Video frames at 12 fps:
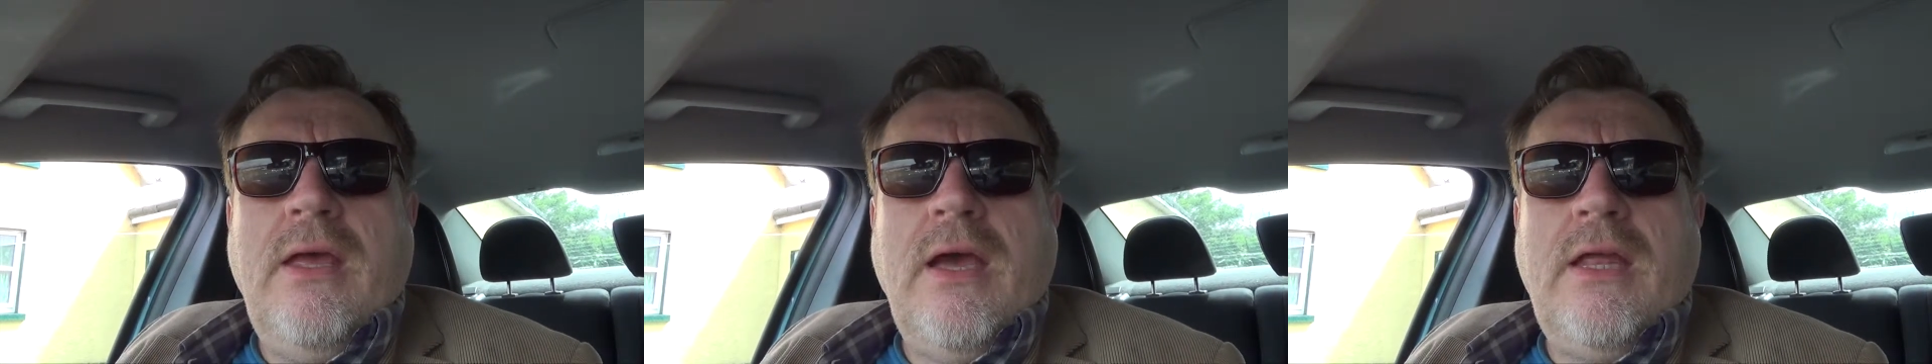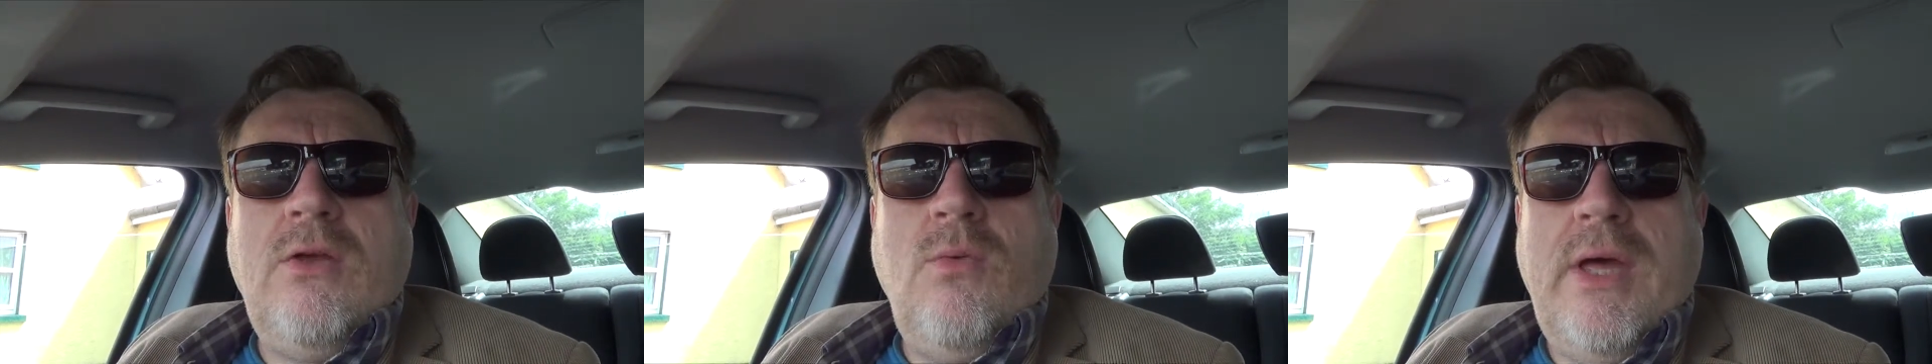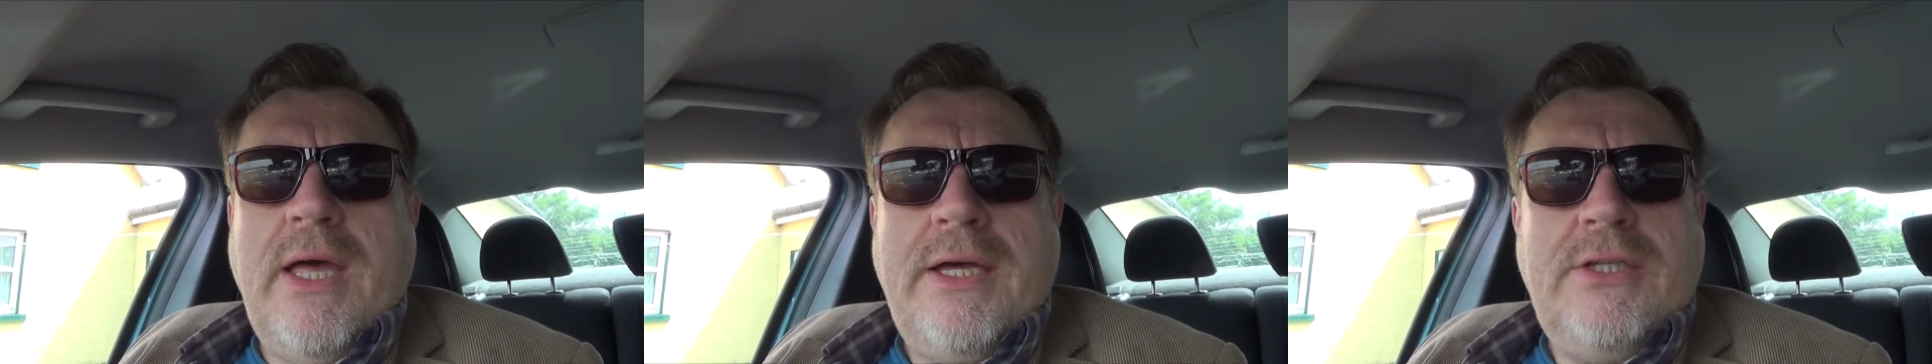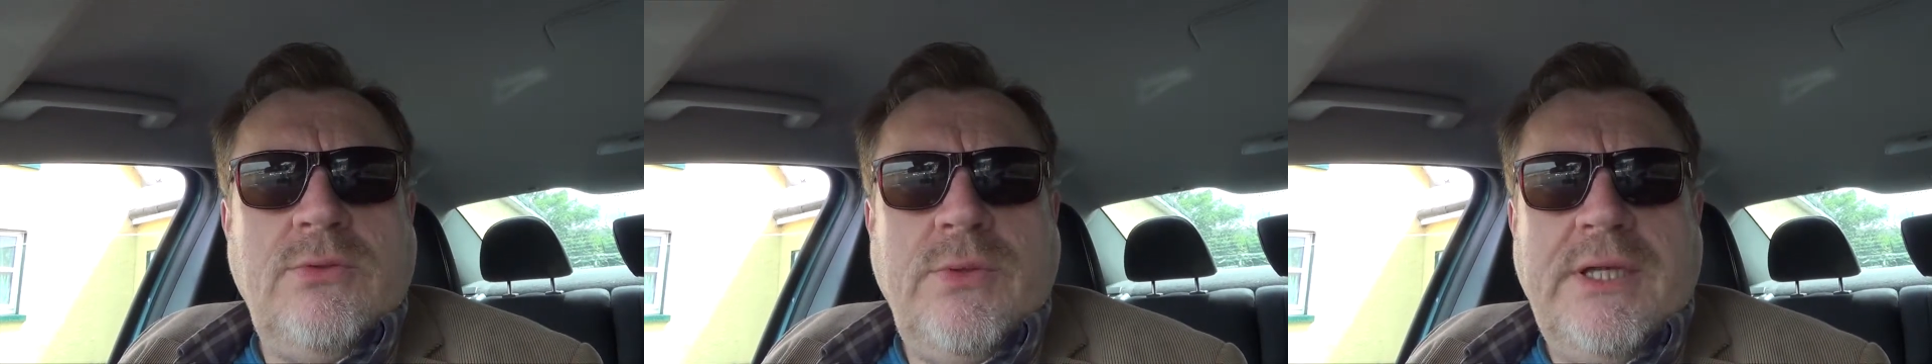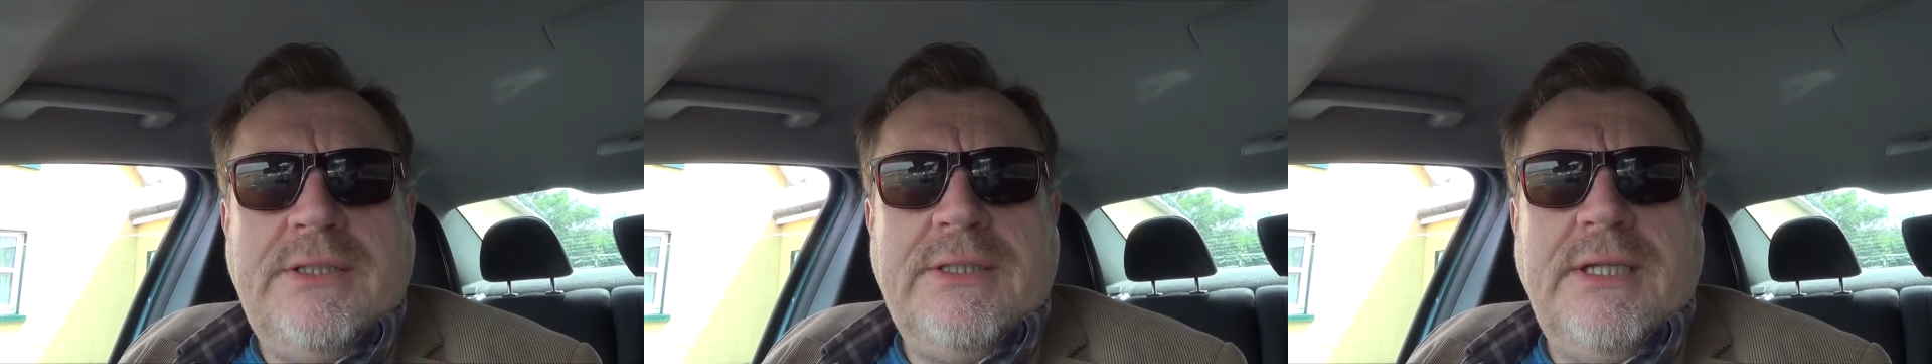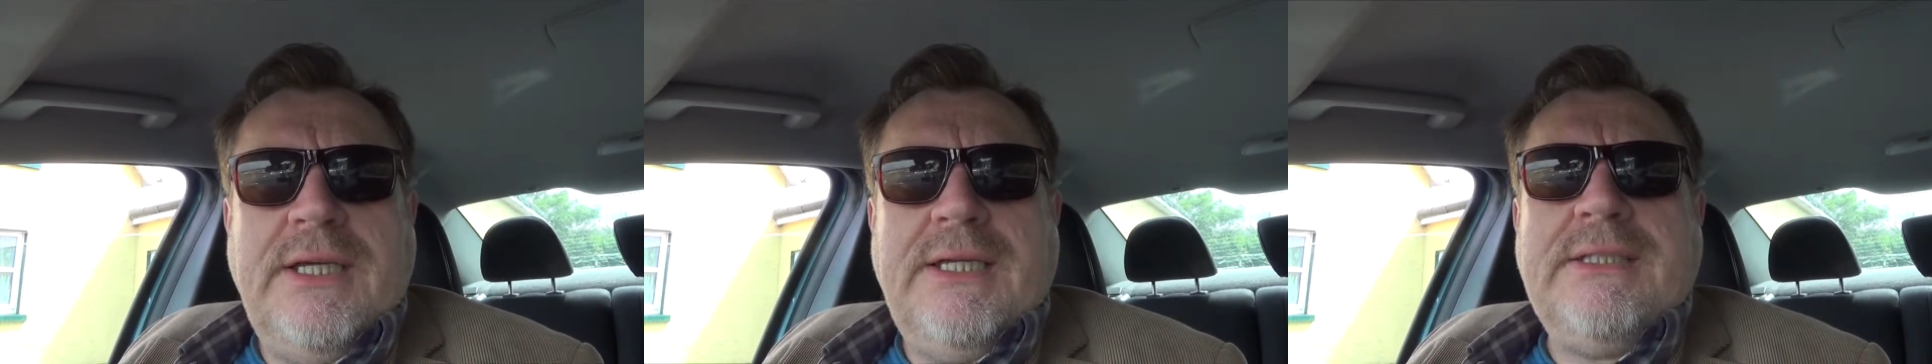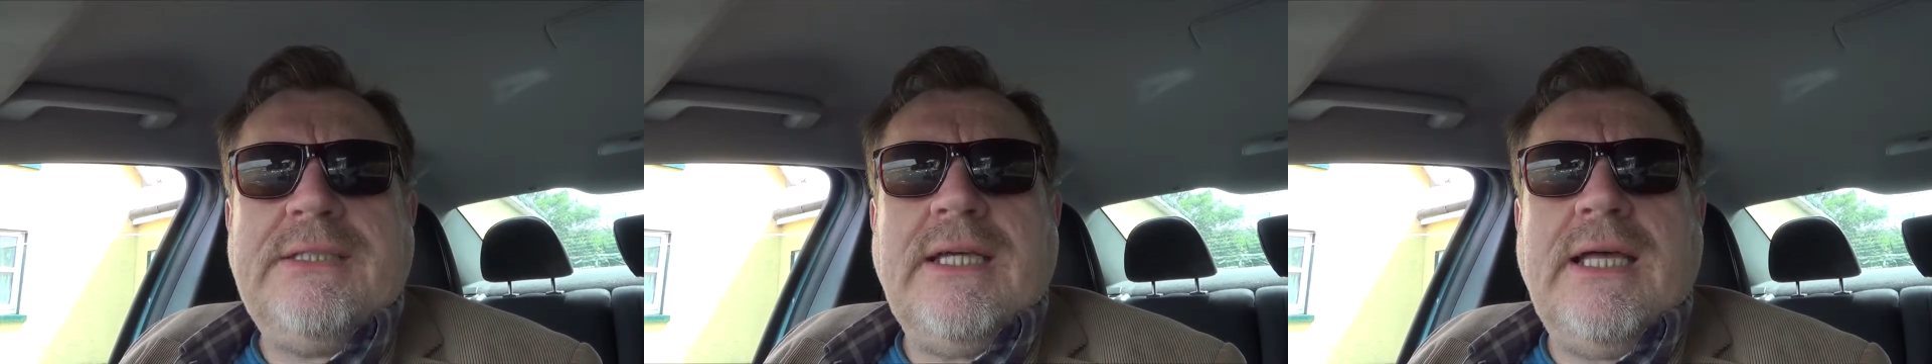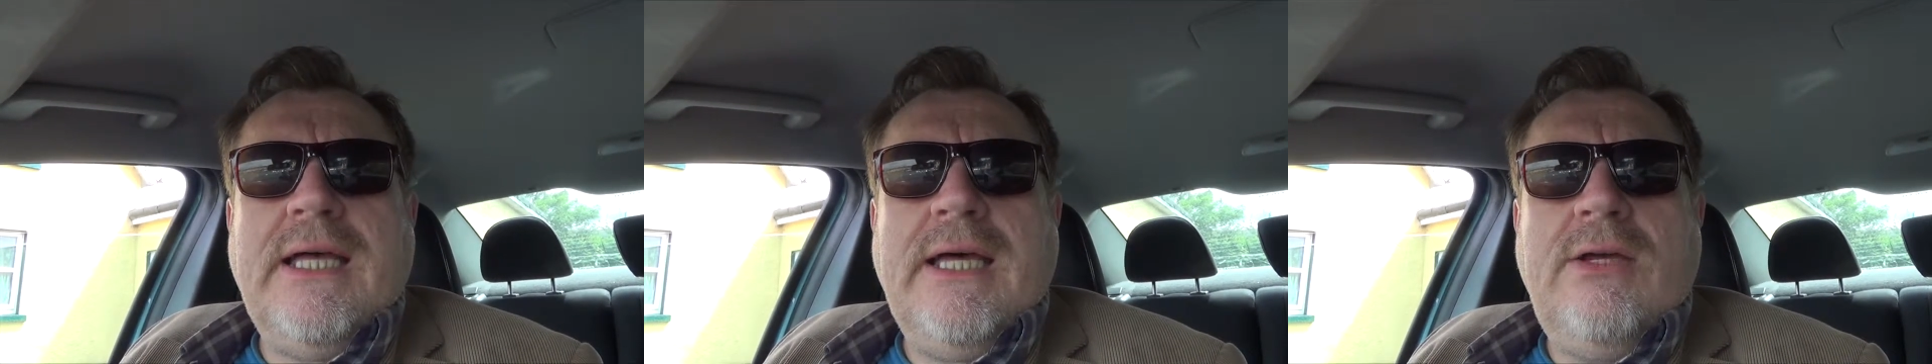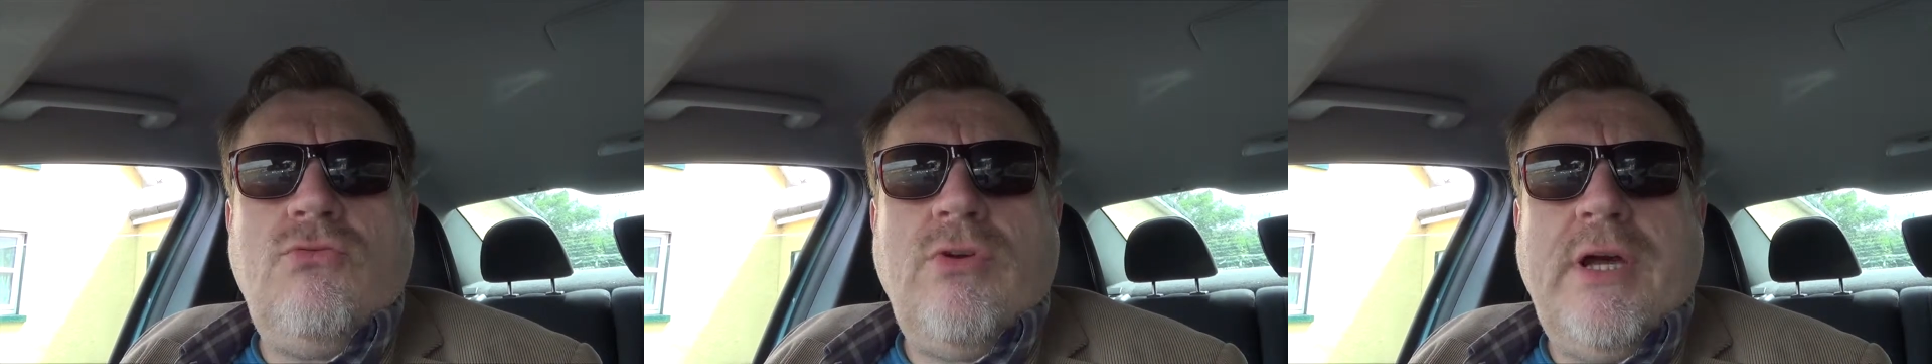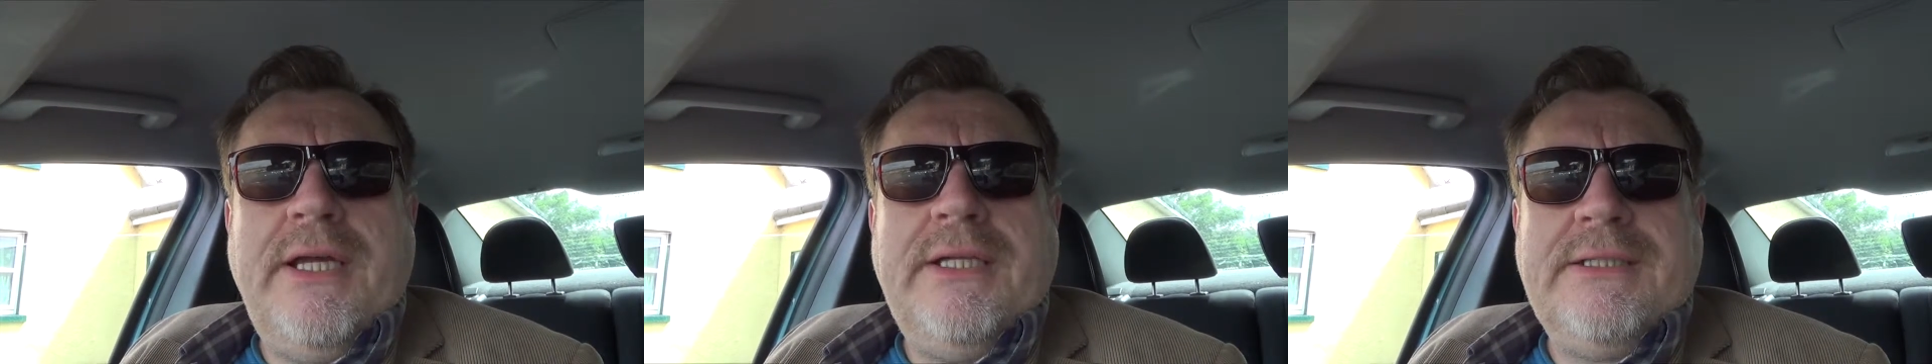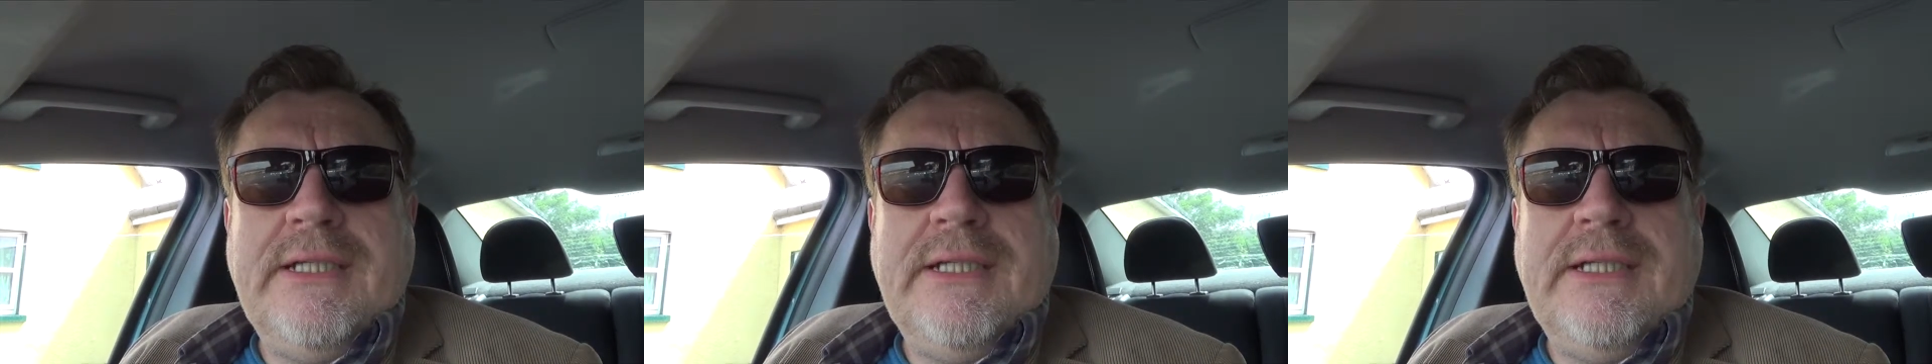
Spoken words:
And the way I do it is I write